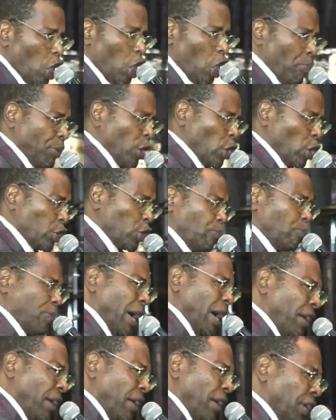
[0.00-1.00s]

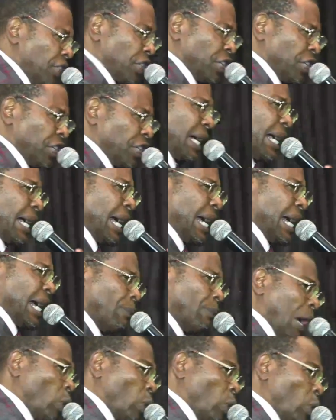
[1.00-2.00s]
prosperity comes
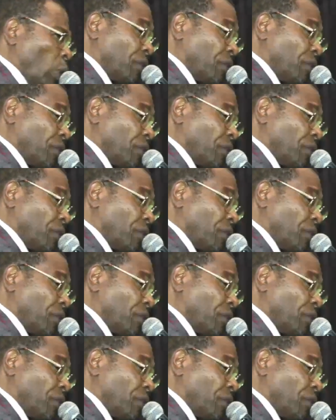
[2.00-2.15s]
out of